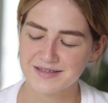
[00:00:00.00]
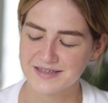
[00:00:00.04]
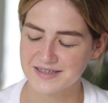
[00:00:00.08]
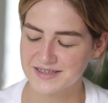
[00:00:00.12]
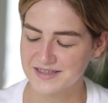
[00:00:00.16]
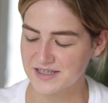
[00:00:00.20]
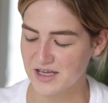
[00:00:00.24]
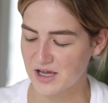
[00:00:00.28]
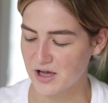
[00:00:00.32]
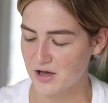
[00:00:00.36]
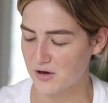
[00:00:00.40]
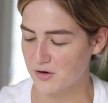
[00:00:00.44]

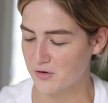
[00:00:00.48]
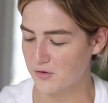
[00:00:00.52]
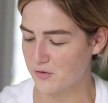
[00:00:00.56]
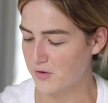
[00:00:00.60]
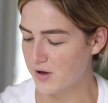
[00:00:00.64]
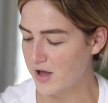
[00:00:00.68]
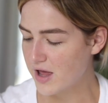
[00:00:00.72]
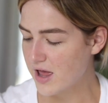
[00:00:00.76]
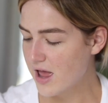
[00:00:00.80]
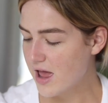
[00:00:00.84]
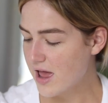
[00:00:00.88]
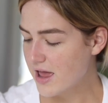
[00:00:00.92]

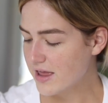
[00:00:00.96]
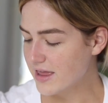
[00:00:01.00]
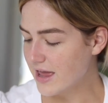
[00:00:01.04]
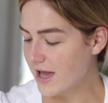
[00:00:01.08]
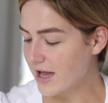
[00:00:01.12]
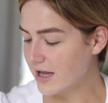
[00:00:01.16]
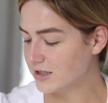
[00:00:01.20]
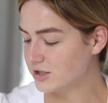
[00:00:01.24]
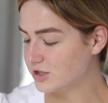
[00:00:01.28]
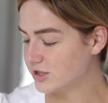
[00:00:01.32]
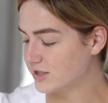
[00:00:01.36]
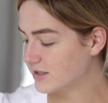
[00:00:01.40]
So
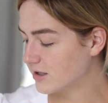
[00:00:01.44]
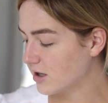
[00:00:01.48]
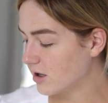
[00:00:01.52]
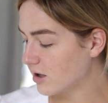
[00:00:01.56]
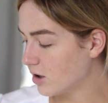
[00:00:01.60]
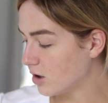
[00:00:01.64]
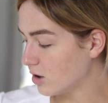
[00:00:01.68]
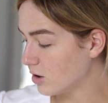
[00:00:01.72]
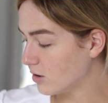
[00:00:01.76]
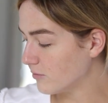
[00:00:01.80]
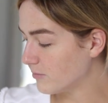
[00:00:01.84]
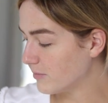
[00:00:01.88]
yeah, I just got
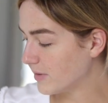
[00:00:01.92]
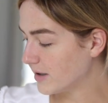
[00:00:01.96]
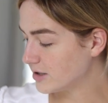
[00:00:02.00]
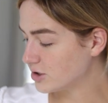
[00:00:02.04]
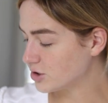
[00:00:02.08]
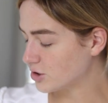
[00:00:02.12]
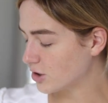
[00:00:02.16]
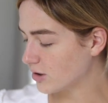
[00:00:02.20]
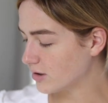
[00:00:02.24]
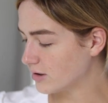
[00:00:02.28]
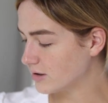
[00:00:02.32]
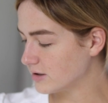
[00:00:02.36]
all of my
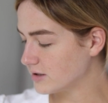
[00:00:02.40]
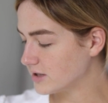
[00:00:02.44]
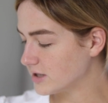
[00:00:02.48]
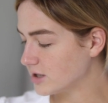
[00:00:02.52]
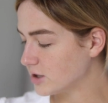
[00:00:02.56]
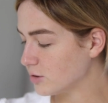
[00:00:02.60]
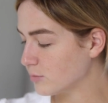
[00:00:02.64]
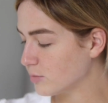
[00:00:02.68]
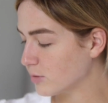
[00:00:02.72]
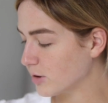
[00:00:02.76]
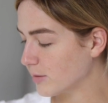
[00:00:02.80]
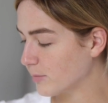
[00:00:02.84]
Charlotte
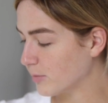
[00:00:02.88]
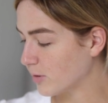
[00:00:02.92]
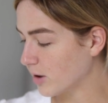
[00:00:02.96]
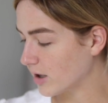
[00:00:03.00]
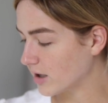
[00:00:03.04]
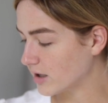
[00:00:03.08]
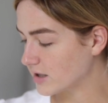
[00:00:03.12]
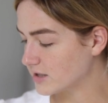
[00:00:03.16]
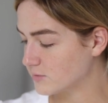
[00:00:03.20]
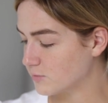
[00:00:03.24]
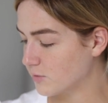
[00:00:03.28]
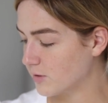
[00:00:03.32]
Tilbury
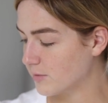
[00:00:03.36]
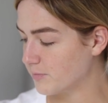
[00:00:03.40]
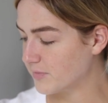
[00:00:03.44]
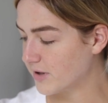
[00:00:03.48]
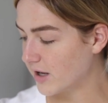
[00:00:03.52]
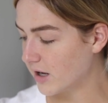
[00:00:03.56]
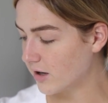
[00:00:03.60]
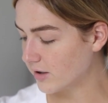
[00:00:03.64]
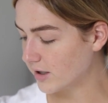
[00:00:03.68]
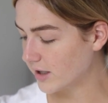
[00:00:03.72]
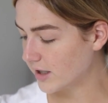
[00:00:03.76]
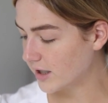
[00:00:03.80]
products whipped
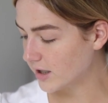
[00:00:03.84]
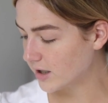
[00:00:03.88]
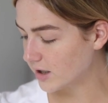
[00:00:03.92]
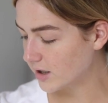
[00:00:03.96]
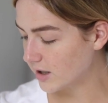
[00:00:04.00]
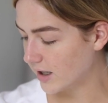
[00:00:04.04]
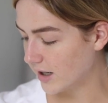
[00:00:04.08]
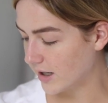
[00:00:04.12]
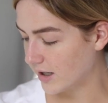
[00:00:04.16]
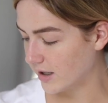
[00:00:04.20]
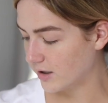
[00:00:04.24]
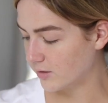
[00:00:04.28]
out
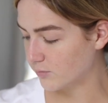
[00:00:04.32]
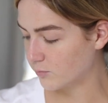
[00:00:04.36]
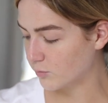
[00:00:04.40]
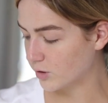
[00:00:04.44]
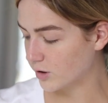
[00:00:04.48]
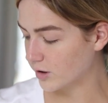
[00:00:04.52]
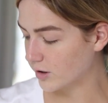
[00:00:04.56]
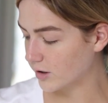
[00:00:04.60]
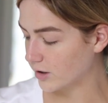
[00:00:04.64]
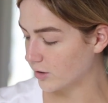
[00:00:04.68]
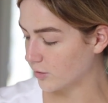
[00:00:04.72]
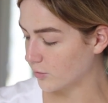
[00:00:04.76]
here and
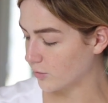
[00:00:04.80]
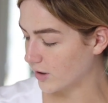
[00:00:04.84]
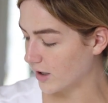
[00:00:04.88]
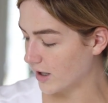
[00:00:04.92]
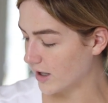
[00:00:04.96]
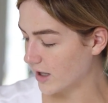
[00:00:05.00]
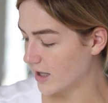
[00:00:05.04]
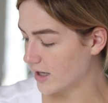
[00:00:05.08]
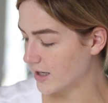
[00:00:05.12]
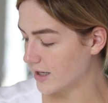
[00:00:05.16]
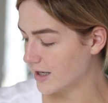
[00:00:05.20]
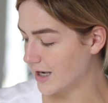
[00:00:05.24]
we're going to
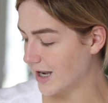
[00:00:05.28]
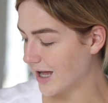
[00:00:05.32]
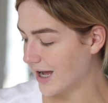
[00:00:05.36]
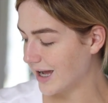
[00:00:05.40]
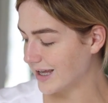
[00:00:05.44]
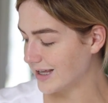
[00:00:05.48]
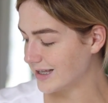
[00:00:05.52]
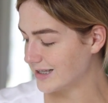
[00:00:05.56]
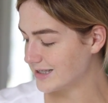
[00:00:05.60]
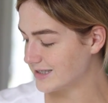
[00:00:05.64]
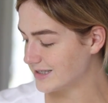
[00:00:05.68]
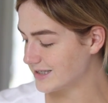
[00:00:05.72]
create a
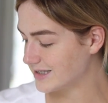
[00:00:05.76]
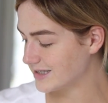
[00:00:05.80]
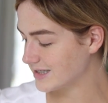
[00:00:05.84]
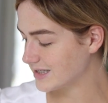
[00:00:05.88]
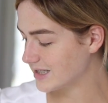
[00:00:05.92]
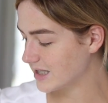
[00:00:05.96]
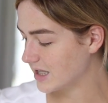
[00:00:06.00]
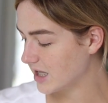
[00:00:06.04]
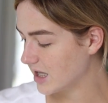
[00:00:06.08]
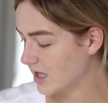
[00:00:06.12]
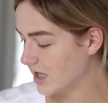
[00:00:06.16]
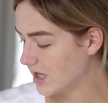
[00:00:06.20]
nice,
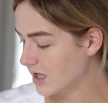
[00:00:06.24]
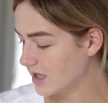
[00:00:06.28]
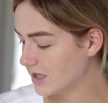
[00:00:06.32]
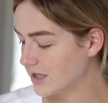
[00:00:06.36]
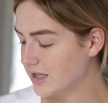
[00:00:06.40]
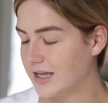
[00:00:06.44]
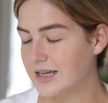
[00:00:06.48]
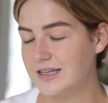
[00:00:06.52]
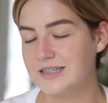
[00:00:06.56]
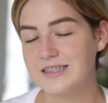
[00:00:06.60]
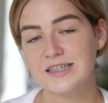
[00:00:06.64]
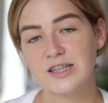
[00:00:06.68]

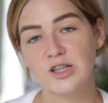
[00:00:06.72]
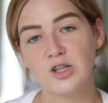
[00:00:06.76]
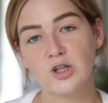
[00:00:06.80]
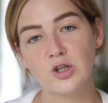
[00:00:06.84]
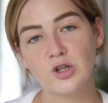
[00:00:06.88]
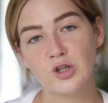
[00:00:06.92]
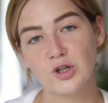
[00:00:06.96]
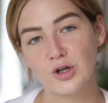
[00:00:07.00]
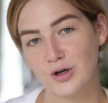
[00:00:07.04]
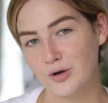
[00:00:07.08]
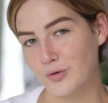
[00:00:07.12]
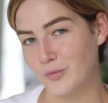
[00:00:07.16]
nice little
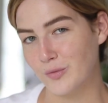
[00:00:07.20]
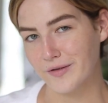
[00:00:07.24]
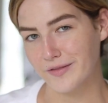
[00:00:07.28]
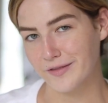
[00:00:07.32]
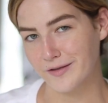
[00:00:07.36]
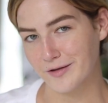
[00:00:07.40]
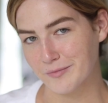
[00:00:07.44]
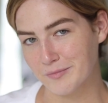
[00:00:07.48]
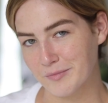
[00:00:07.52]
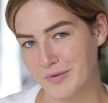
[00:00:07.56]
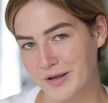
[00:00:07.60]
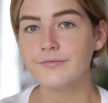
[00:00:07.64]
look with
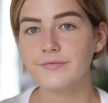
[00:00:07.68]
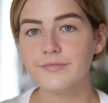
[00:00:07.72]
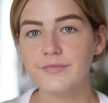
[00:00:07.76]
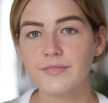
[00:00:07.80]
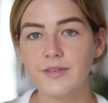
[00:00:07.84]
them.